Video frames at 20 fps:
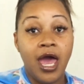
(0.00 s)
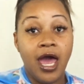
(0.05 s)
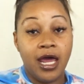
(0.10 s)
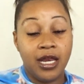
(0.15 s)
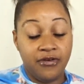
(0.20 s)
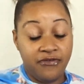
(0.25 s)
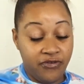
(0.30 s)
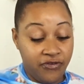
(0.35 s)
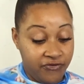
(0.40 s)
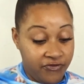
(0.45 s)

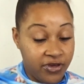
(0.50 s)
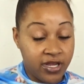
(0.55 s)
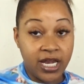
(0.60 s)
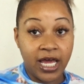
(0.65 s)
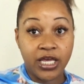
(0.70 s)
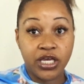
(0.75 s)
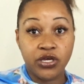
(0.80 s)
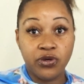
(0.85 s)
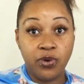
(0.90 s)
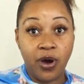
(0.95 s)
And if you feel
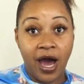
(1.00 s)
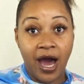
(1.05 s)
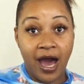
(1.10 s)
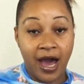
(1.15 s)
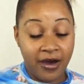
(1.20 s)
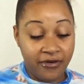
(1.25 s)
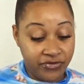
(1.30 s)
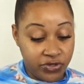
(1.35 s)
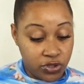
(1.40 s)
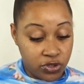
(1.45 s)
like you
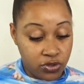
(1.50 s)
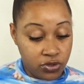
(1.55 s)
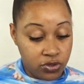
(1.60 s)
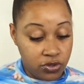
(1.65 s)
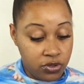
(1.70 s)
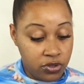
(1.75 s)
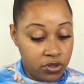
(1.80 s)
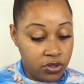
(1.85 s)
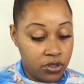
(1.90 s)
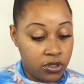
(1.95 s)
have
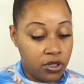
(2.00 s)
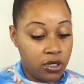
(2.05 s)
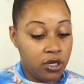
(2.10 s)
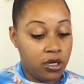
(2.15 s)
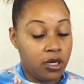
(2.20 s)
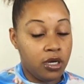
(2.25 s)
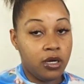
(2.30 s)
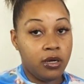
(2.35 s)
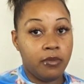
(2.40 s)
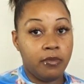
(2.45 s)
to,
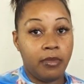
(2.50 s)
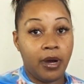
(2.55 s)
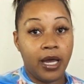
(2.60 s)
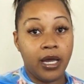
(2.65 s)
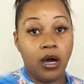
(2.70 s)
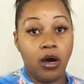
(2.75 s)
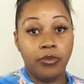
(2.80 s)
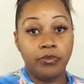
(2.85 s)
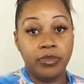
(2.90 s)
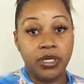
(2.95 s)

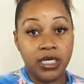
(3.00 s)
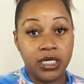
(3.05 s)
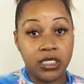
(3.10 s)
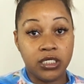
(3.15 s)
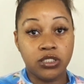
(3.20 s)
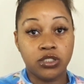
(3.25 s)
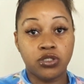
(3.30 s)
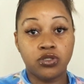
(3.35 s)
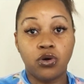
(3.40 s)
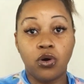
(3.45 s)
by all
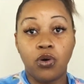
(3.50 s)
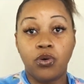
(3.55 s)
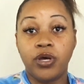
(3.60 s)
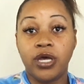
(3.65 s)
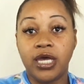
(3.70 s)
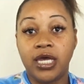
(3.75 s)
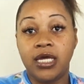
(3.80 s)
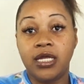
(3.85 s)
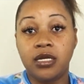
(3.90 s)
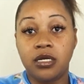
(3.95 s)
means go
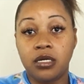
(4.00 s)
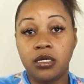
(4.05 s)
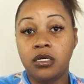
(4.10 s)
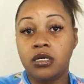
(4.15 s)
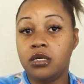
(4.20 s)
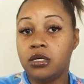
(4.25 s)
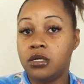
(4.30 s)
in